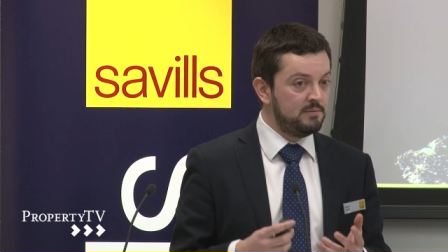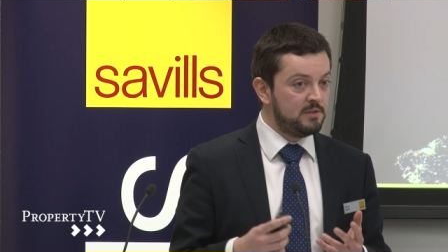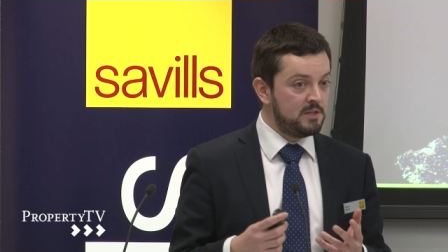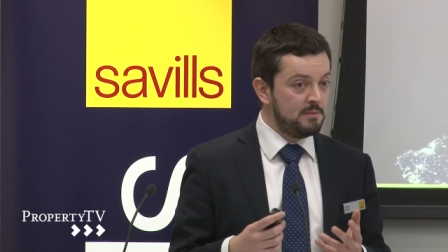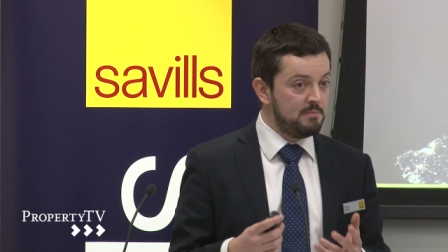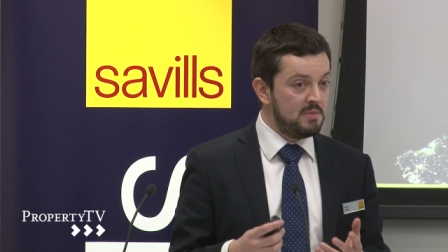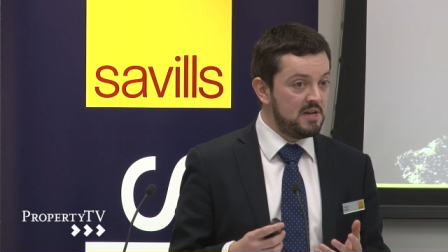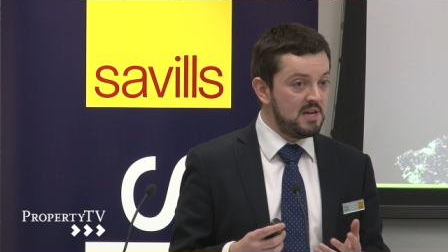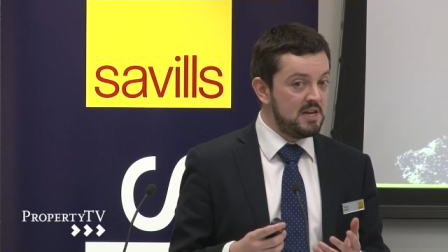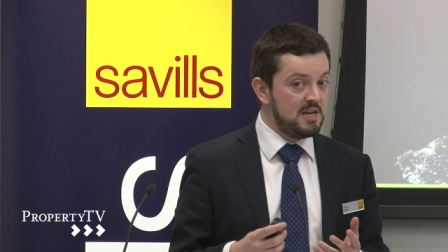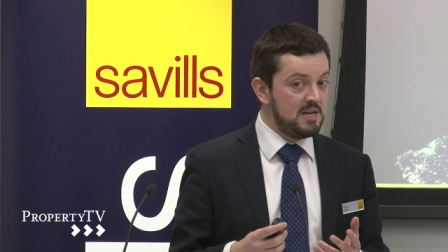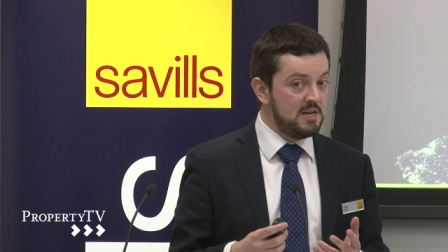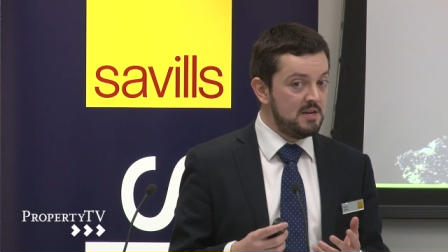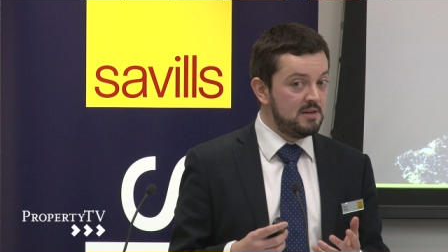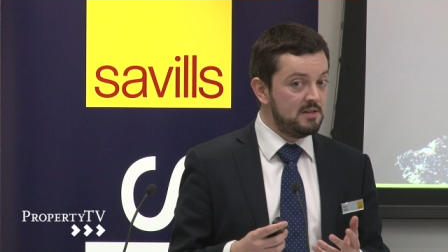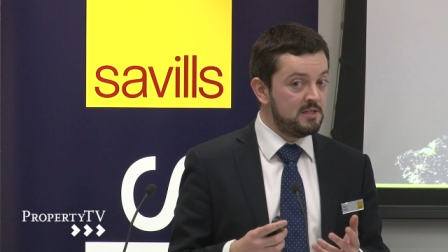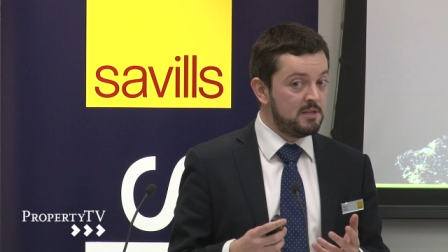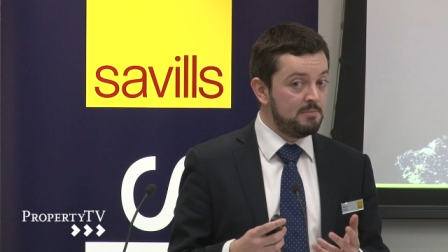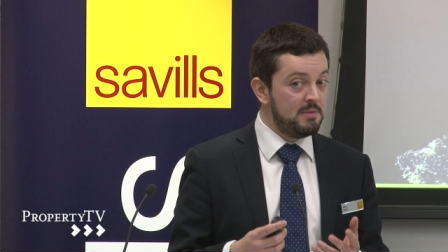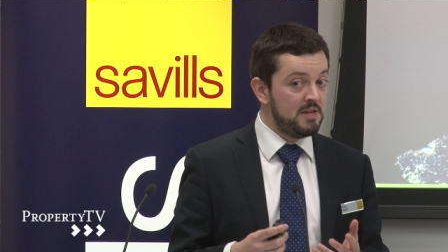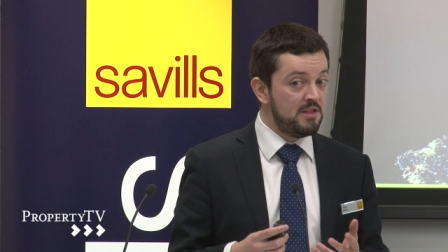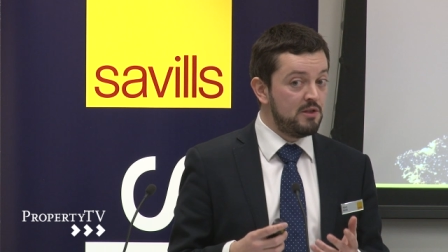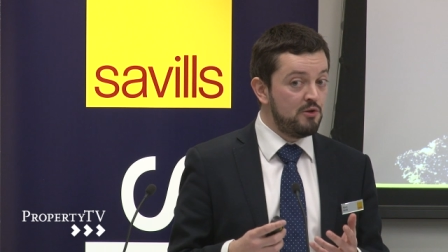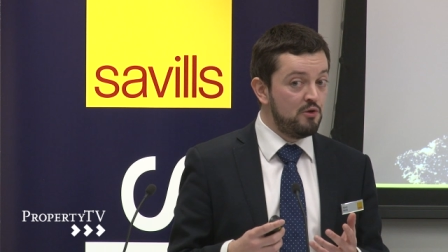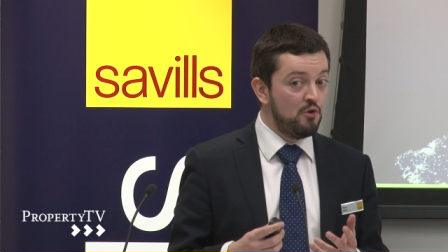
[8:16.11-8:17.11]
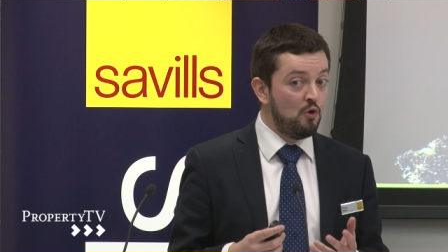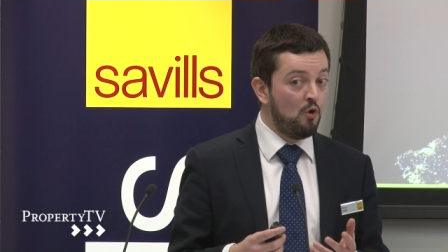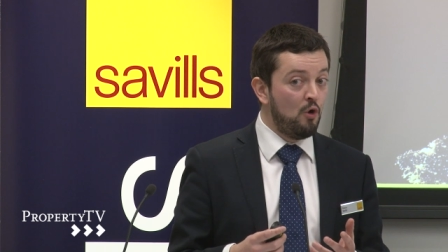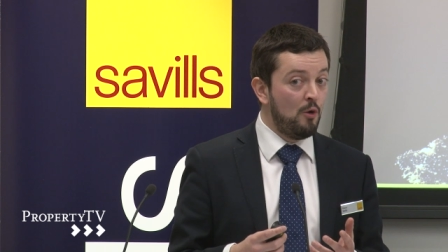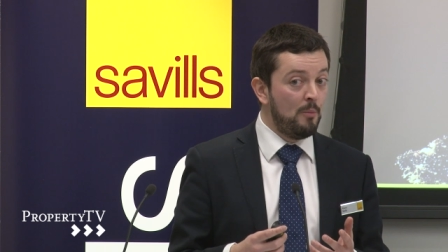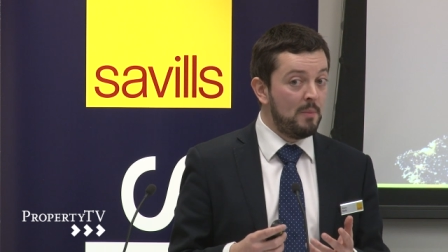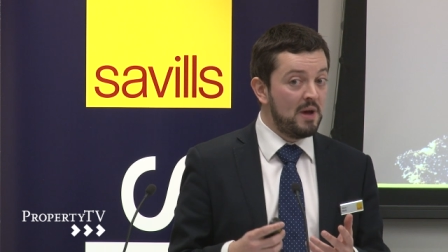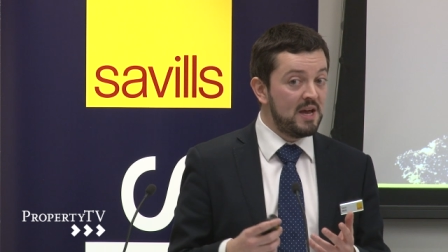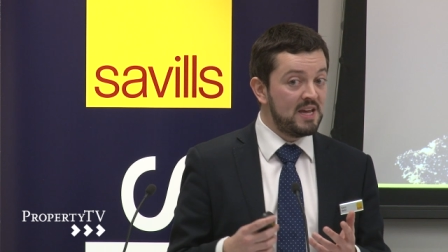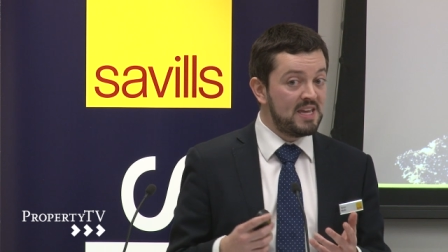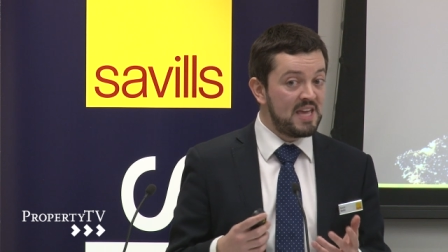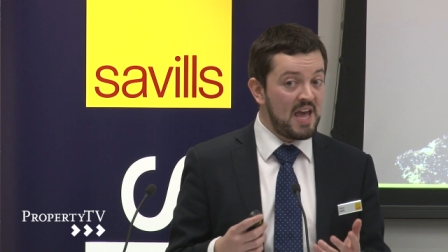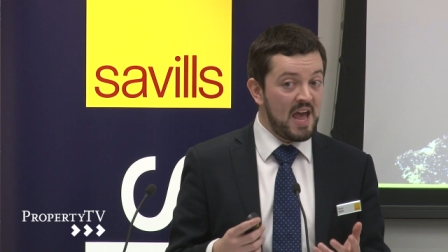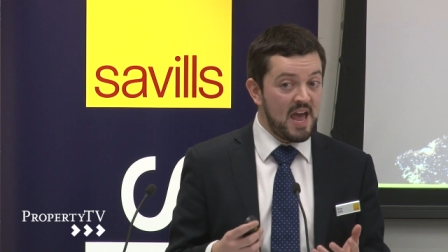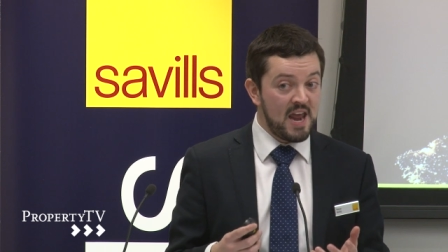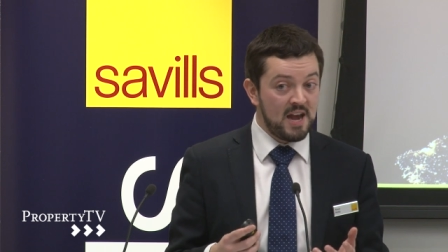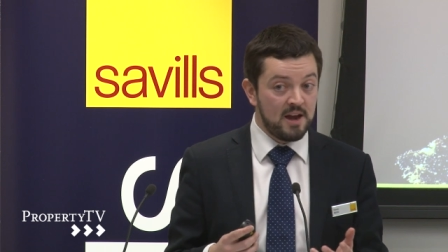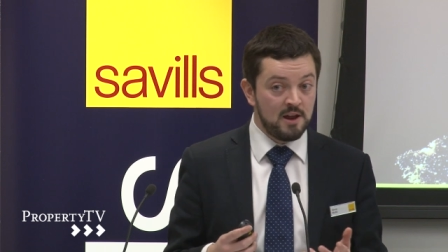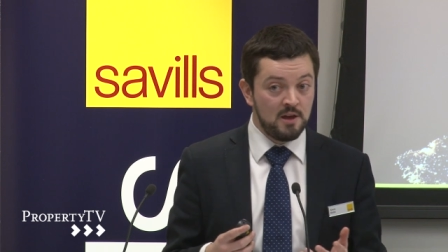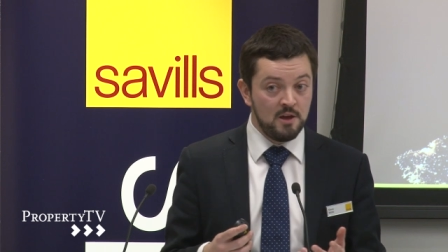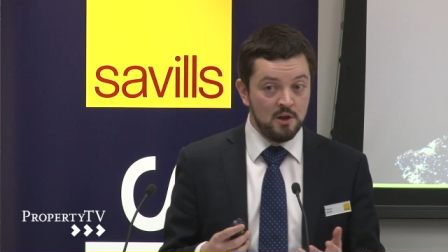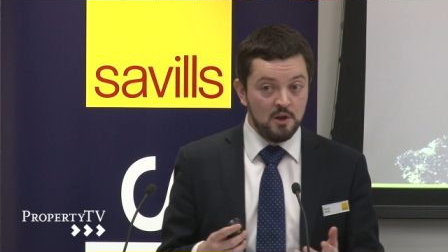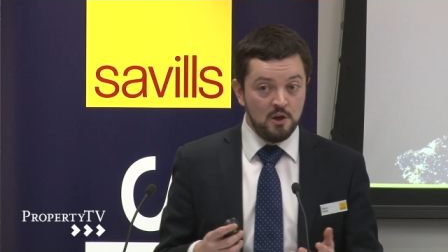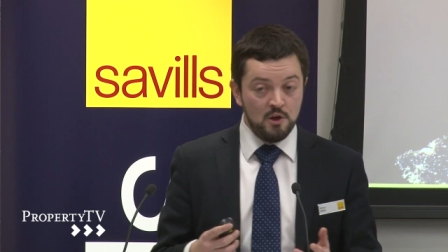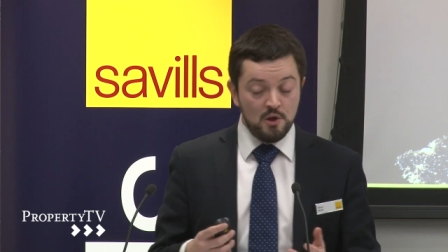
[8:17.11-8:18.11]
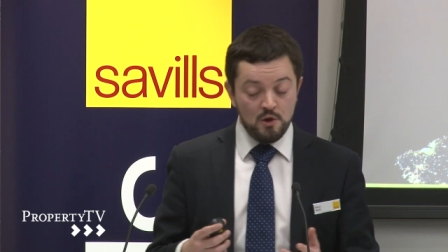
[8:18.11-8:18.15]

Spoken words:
to be the norm again?